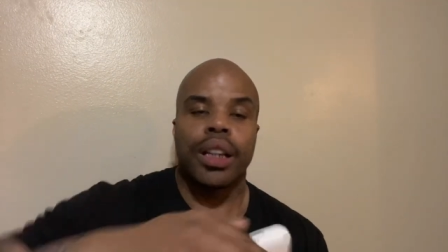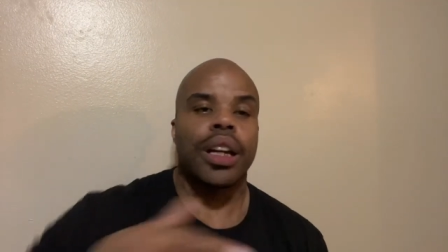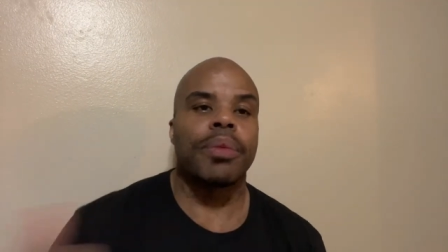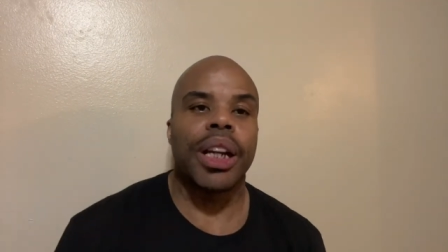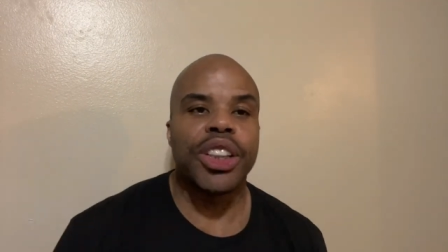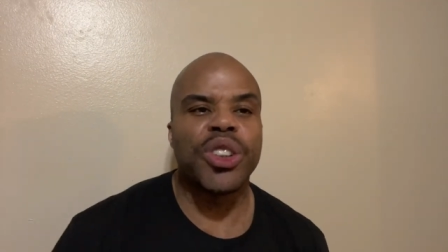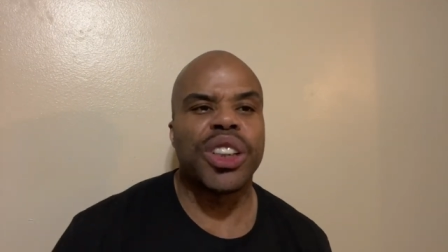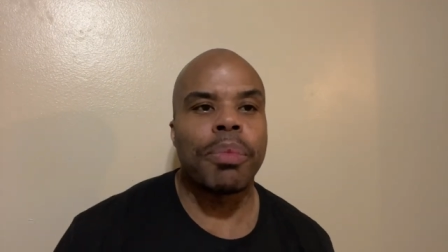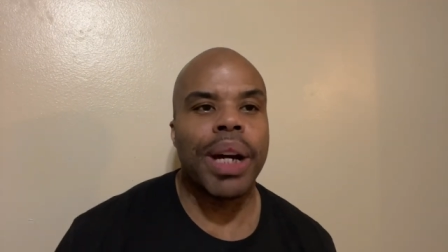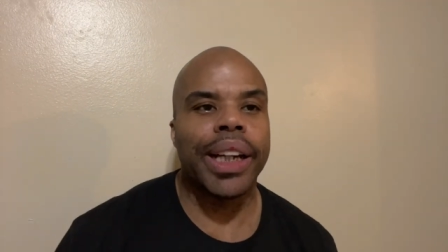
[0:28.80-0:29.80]
I'm not using
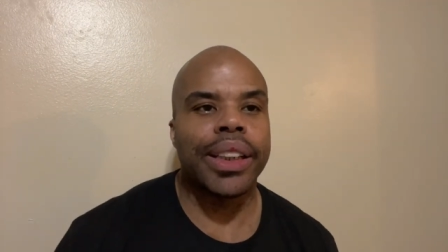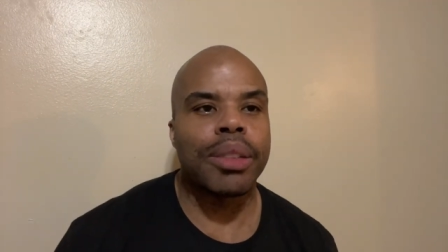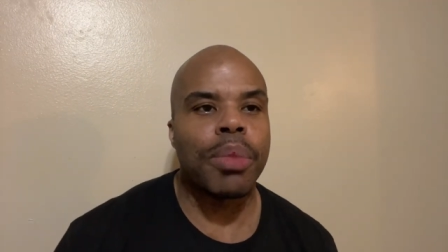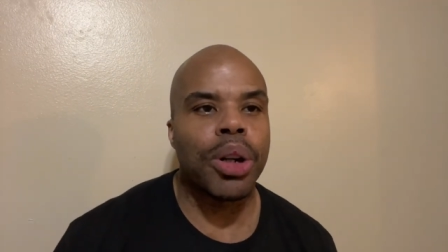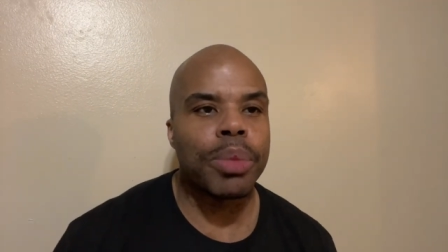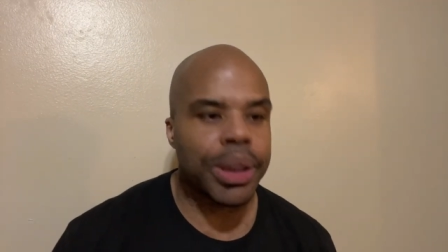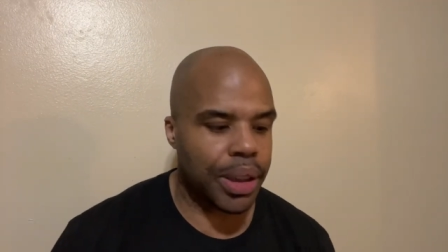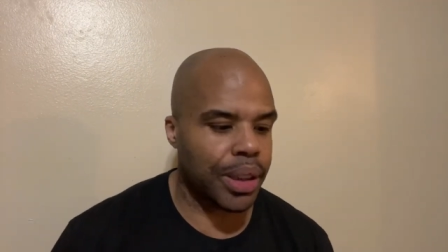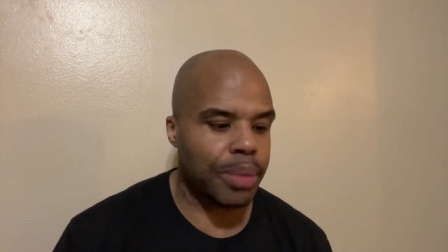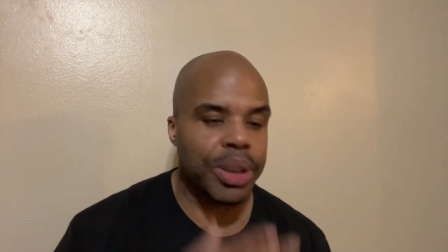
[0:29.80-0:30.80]
a mic at the moment.
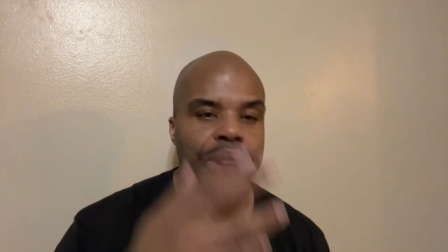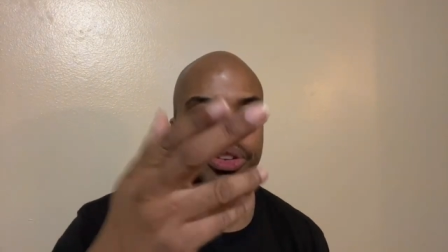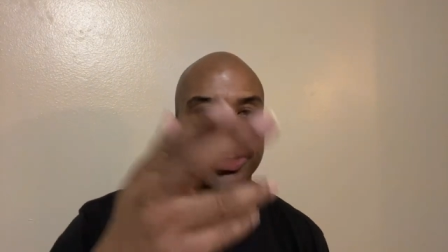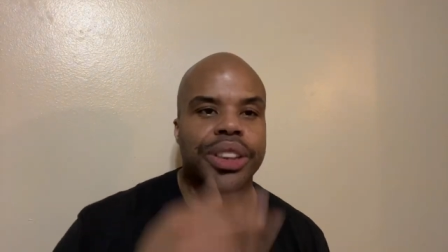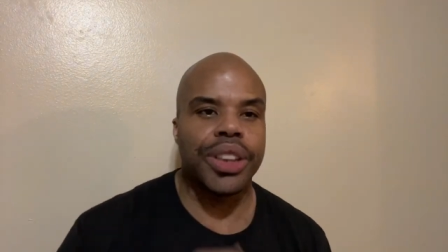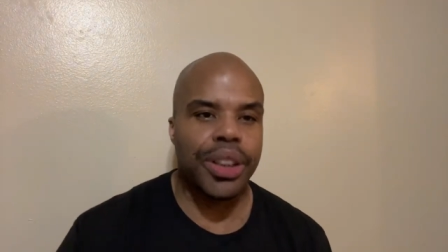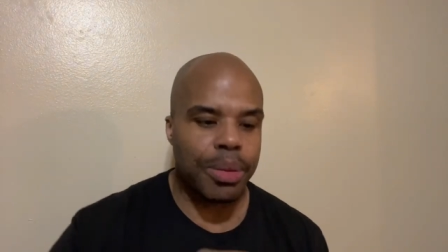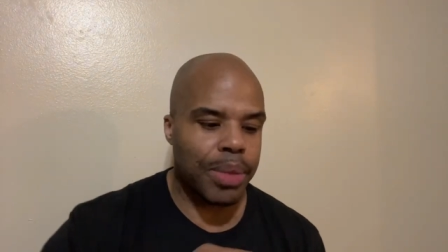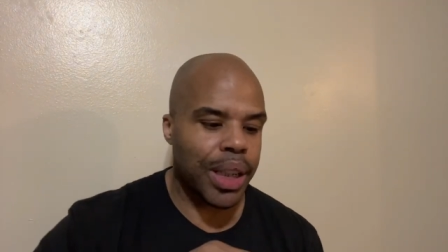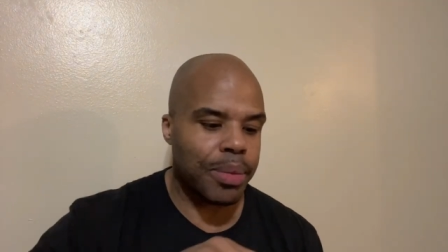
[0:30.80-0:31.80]
I'm just using an internal
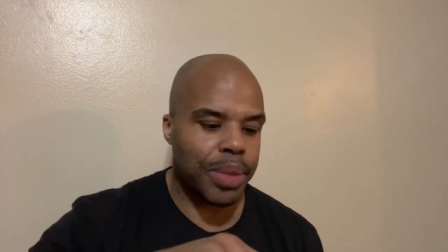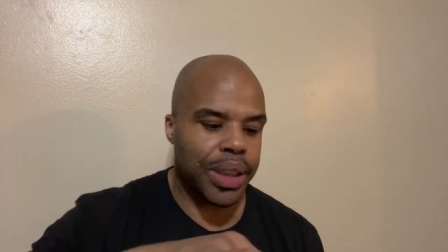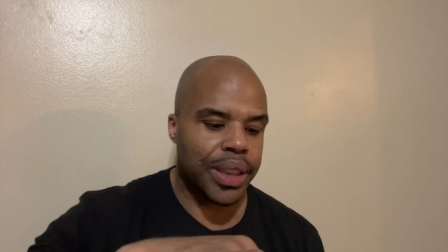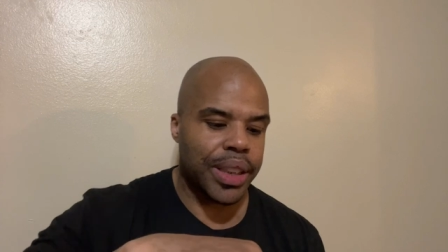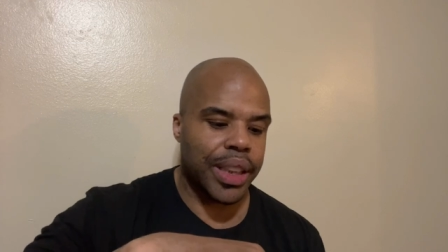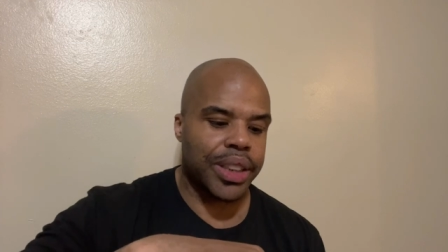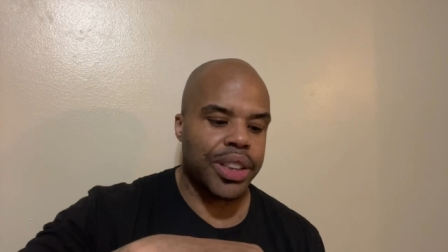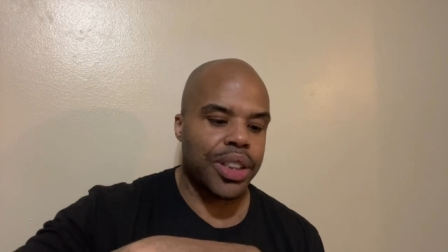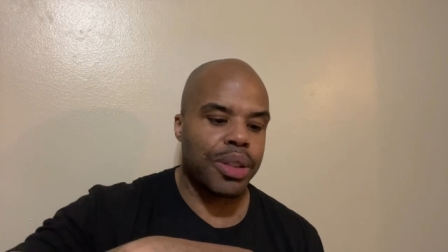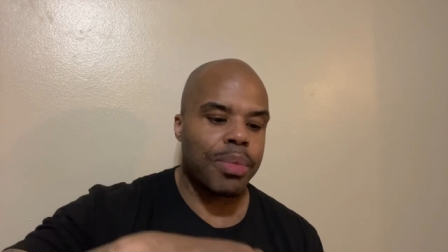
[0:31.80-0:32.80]
mic, but this is an
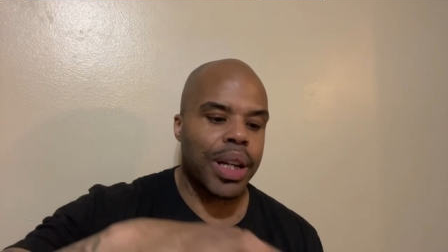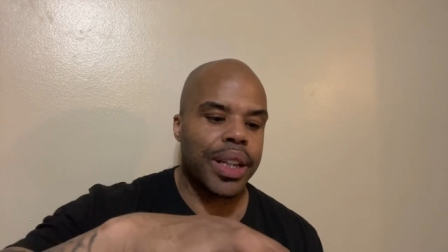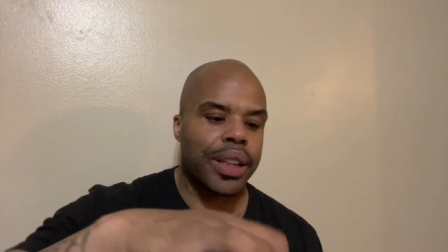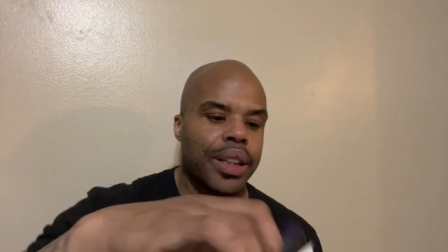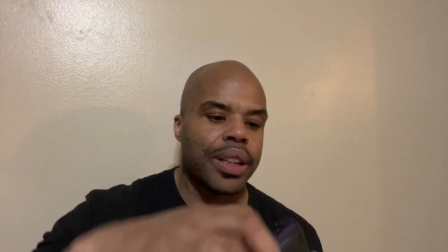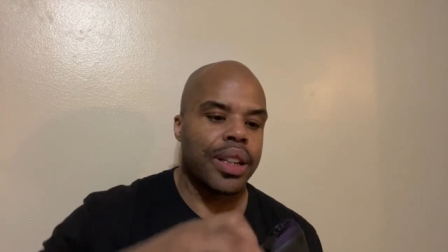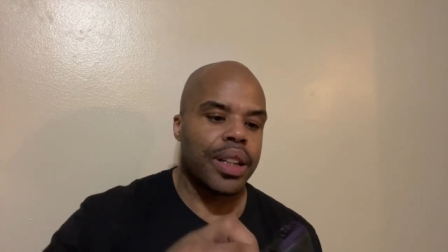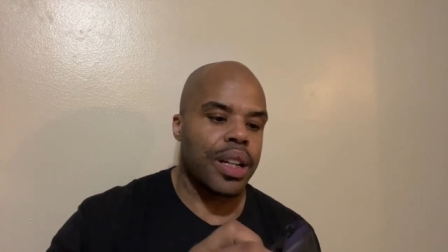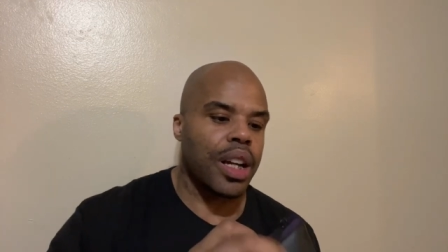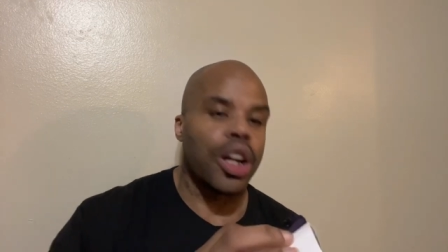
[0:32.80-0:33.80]
external mic.
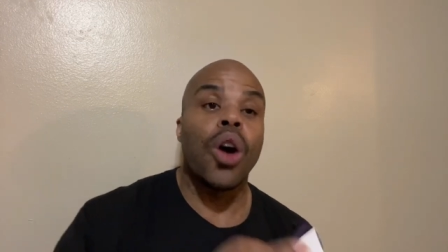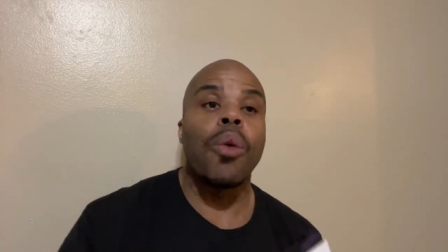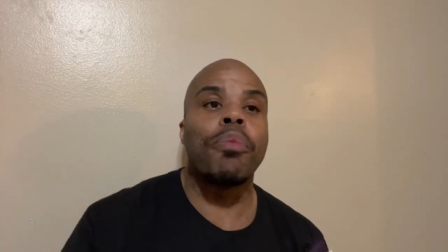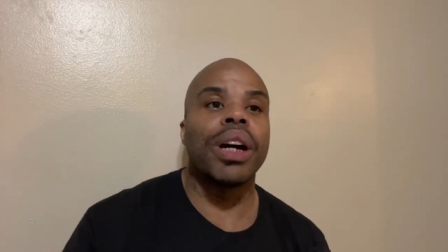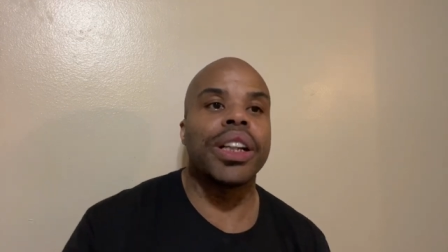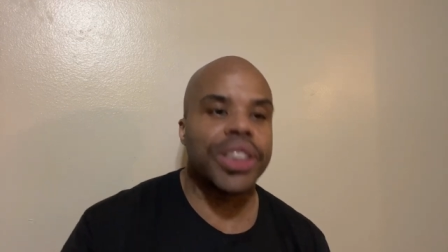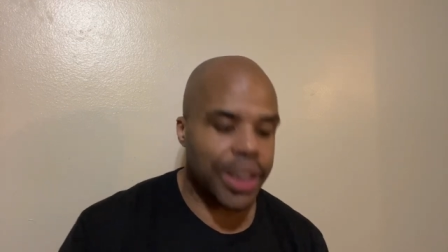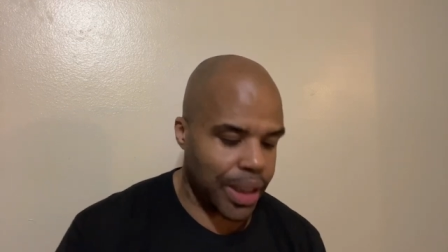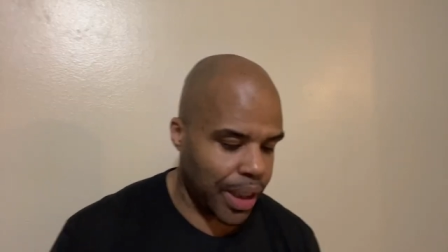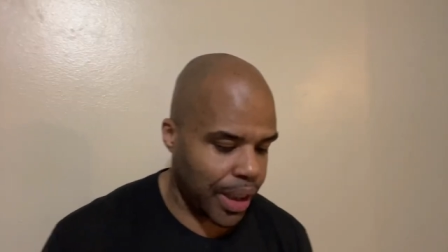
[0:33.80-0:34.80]
Low
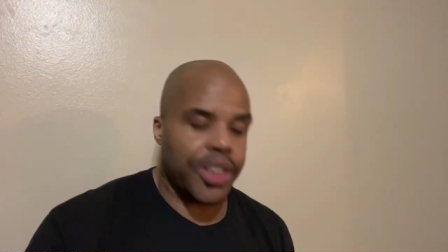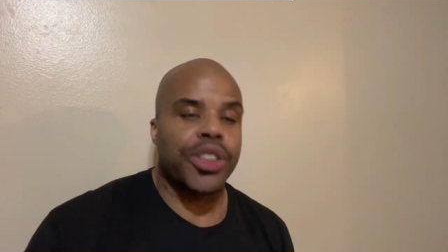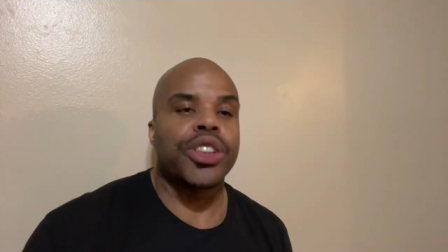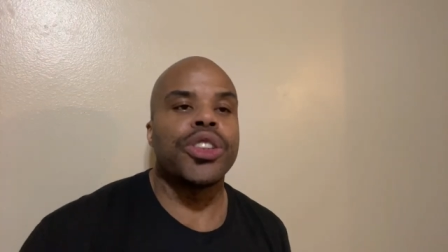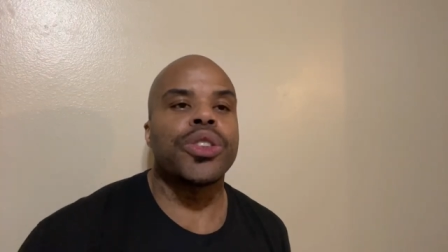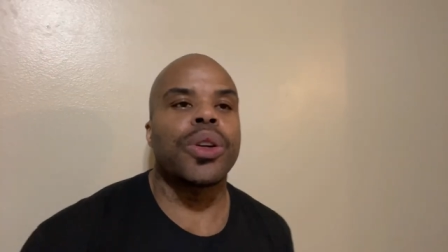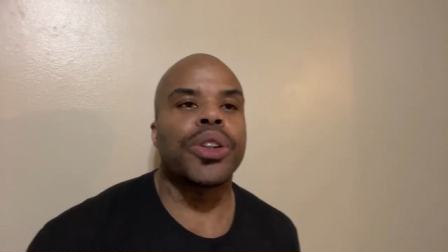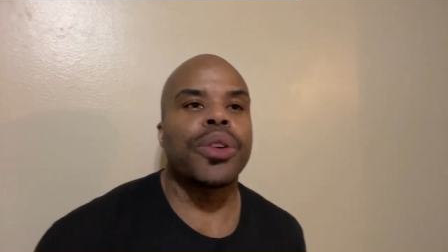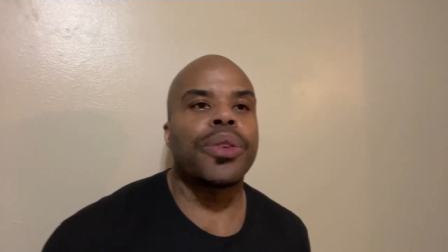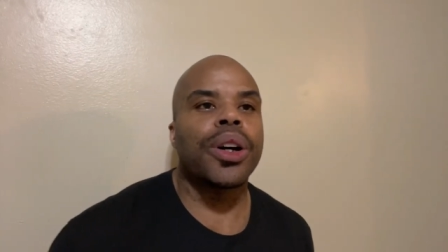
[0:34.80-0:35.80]
budget that you can use on
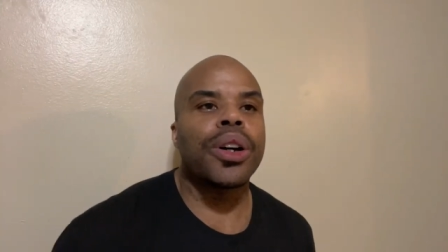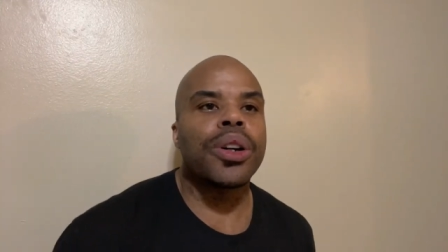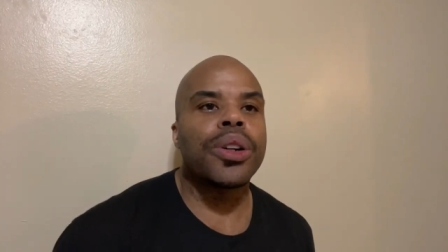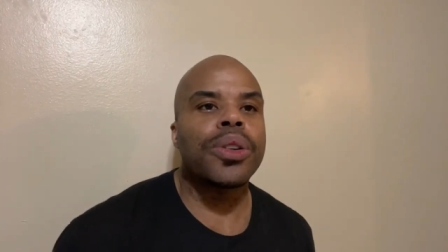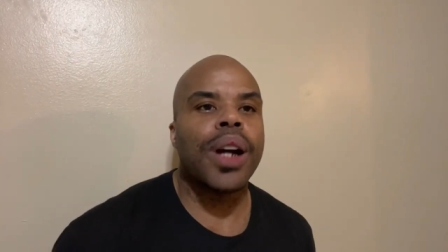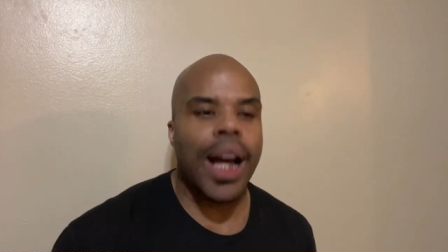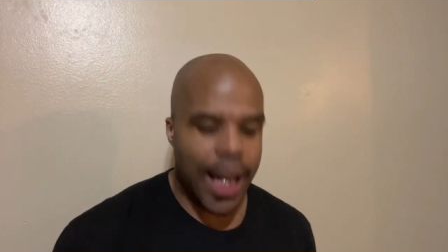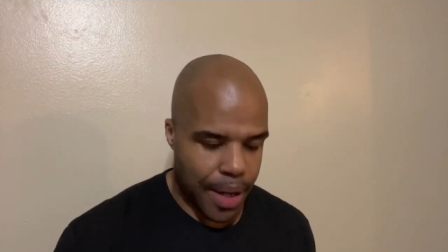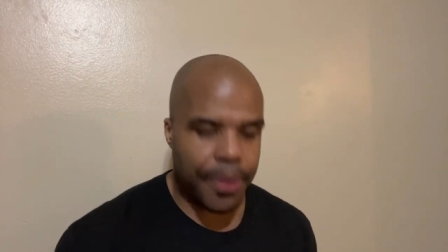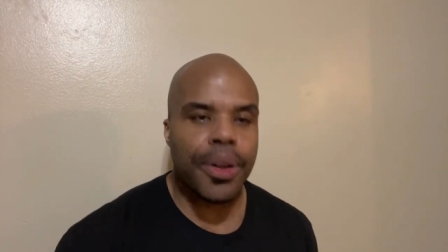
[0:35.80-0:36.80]
your phone,
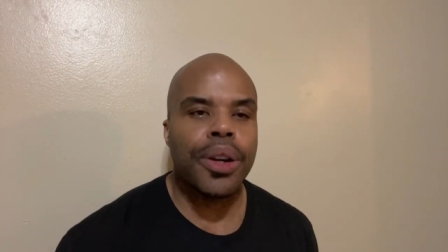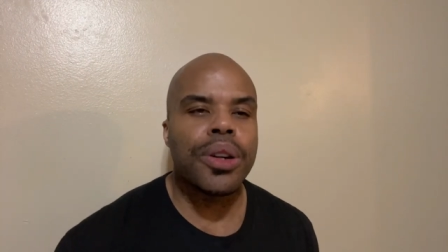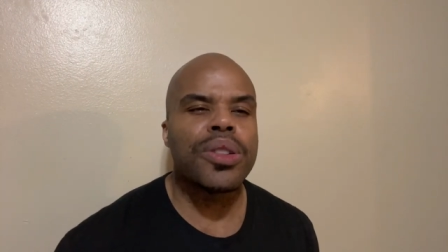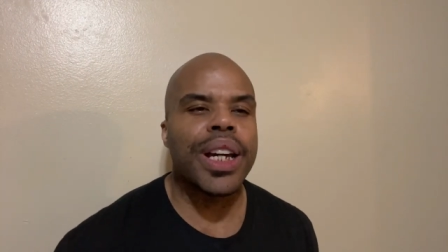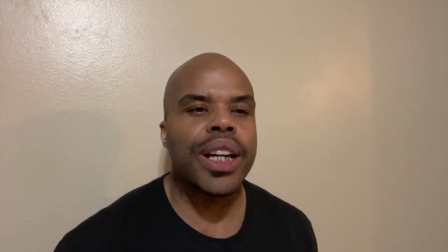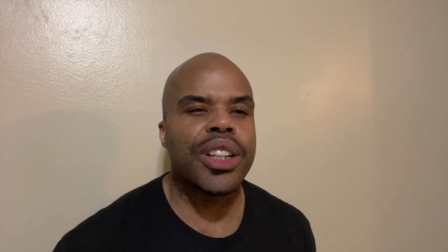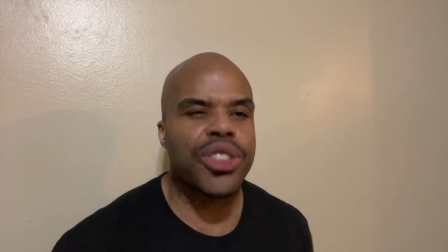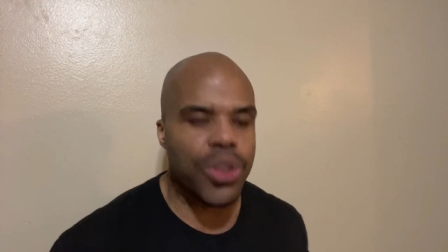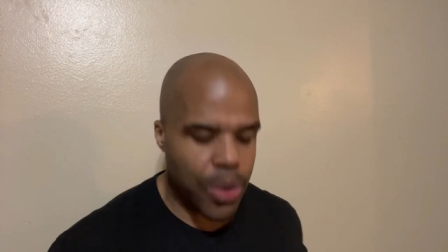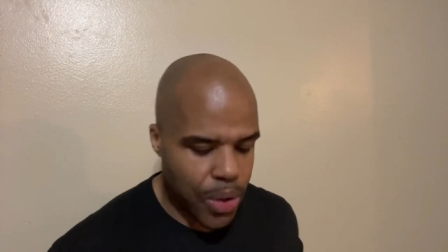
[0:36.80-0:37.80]
iPhone,
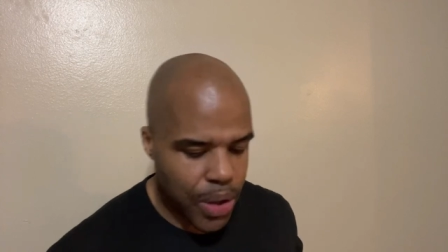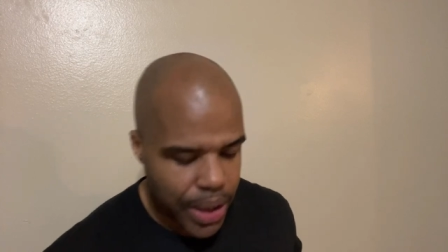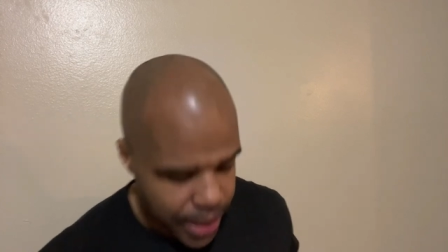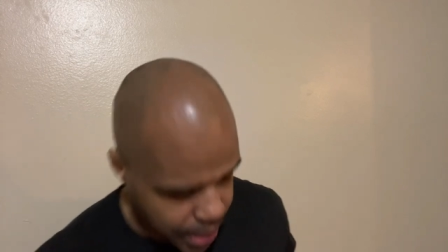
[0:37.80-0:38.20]
Android.